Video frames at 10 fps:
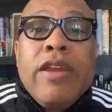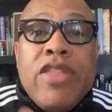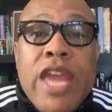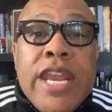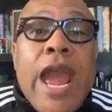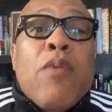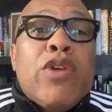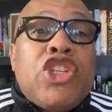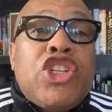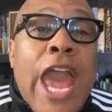Then I
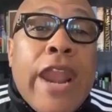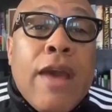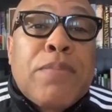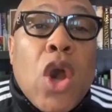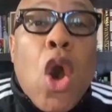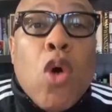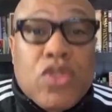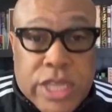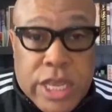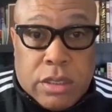would chat up the
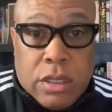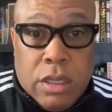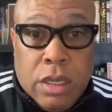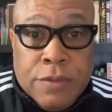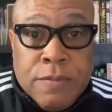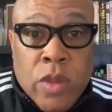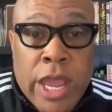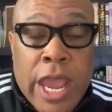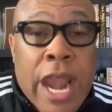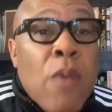hostess.
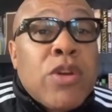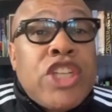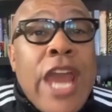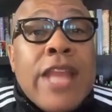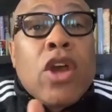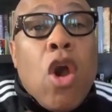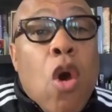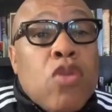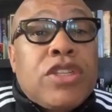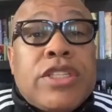And I would chat the
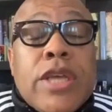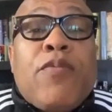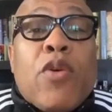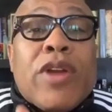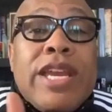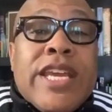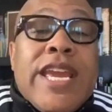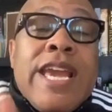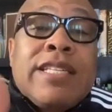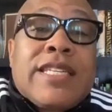hostess up for the
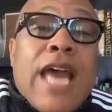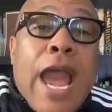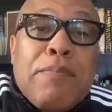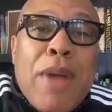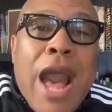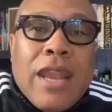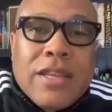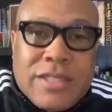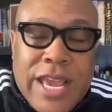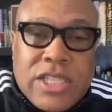inside
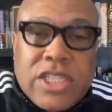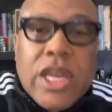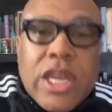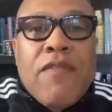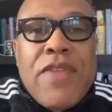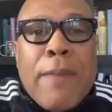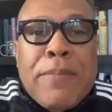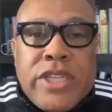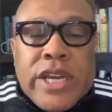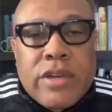politics of that
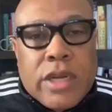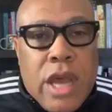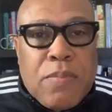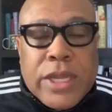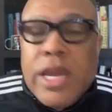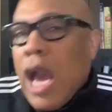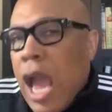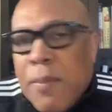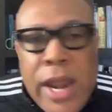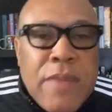particular company.
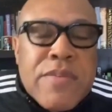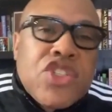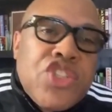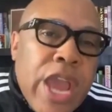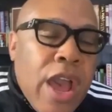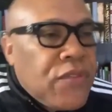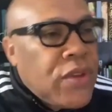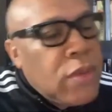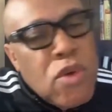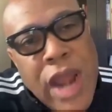Hi, my name is Jeff,
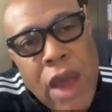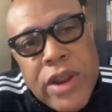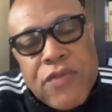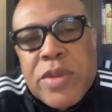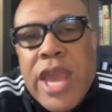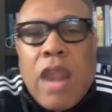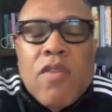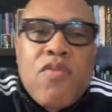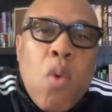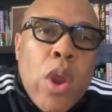moving out here from
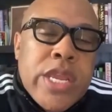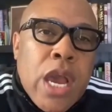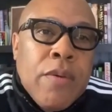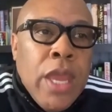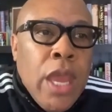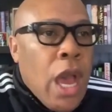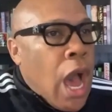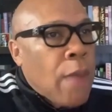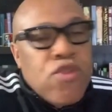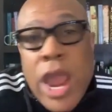California.
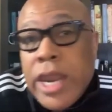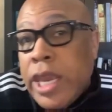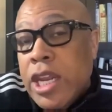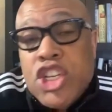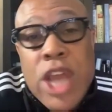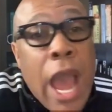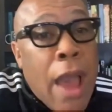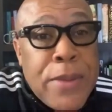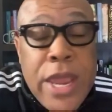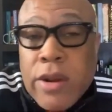I'm trying to get a
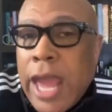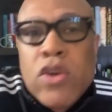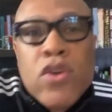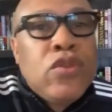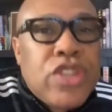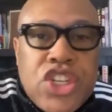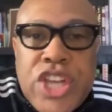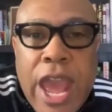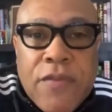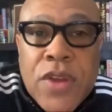job here. Like, who's the
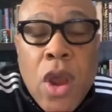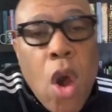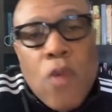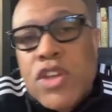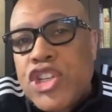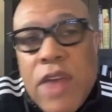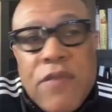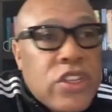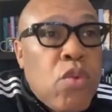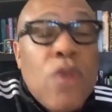chef? Oh, the chef
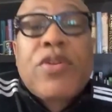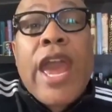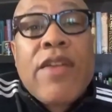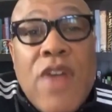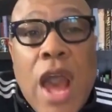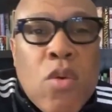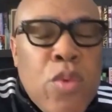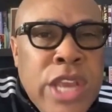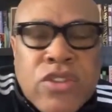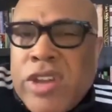is Wolfgang von
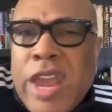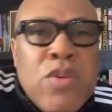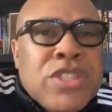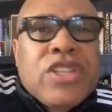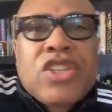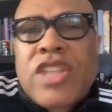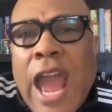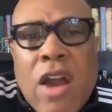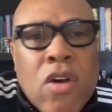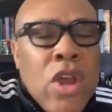Wies. Okay, what's his
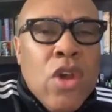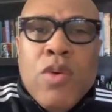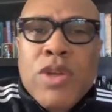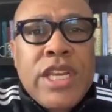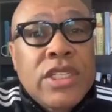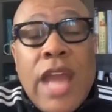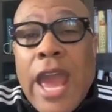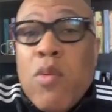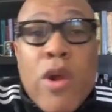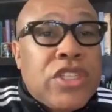style? What's he
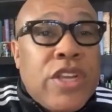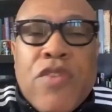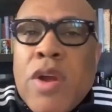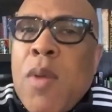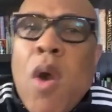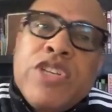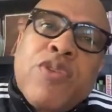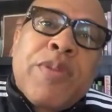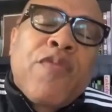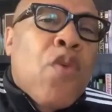like? Where is he from? Oh, he's
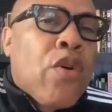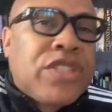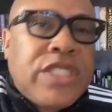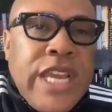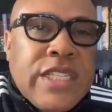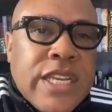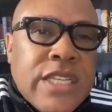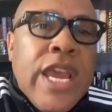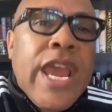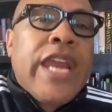from the Four Seasons,
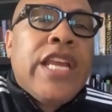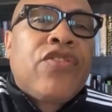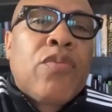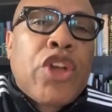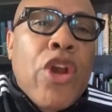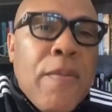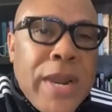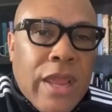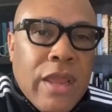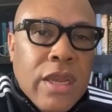and he's from
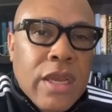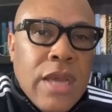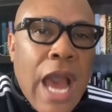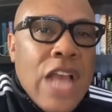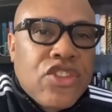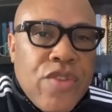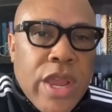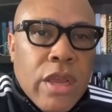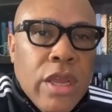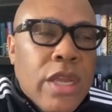Germany, Austria.